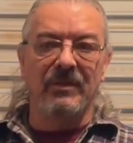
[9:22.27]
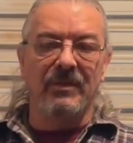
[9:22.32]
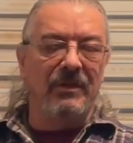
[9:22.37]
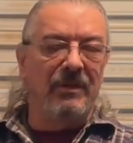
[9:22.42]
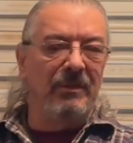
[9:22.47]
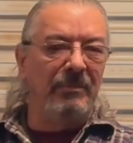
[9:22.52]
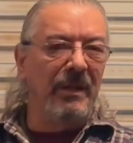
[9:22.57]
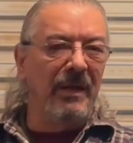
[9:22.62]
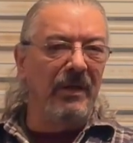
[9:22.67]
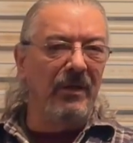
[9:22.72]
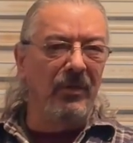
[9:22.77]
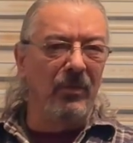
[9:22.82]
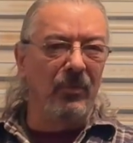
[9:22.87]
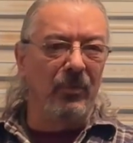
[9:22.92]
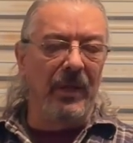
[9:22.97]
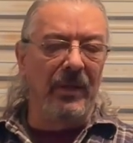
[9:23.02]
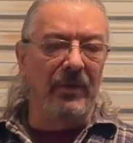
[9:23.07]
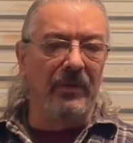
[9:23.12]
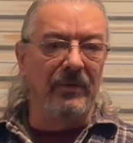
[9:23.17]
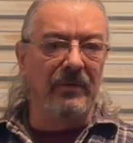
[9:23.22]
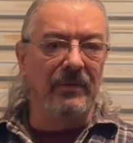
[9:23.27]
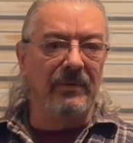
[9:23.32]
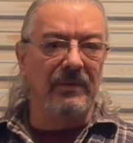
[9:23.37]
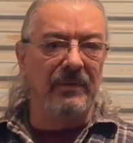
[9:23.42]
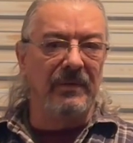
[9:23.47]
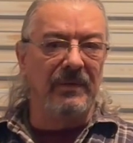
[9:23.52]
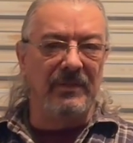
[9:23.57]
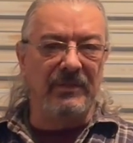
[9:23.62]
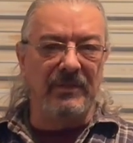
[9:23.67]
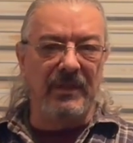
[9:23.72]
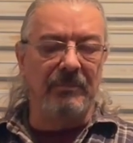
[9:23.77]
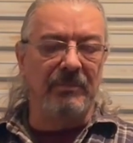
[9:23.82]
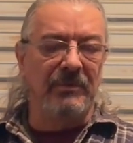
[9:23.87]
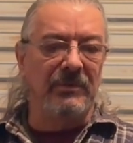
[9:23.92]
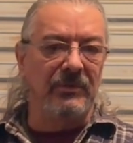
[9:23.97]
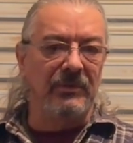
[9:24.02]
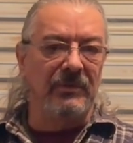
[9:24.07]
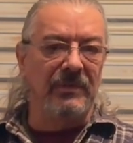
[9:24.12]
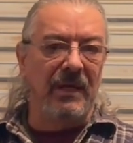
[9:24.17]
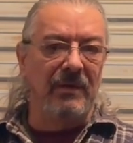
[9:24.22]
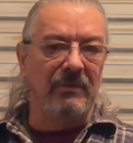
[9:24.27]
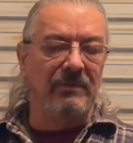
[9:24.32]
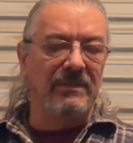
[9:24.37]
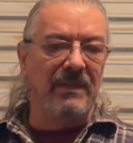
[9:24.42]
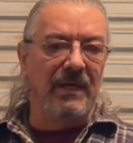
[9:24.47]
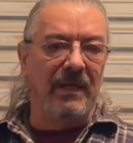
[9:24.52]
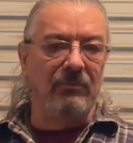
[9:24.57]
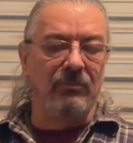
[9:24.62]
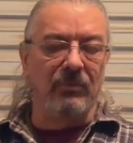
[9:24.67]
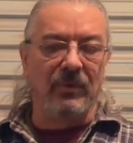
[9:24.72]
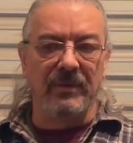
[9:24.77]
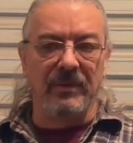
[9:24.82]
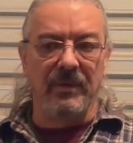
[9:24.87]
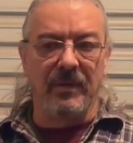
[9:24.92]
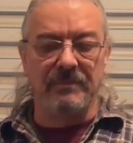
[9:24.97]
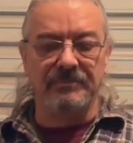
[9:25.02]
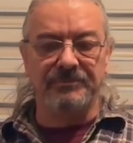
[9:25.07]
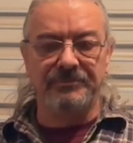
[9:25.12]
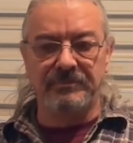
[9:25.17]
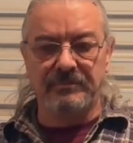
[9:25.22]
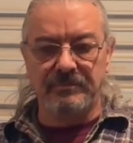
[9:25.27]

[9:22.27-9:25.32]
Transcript: depend on the weather, the temperatures outside and whatnot.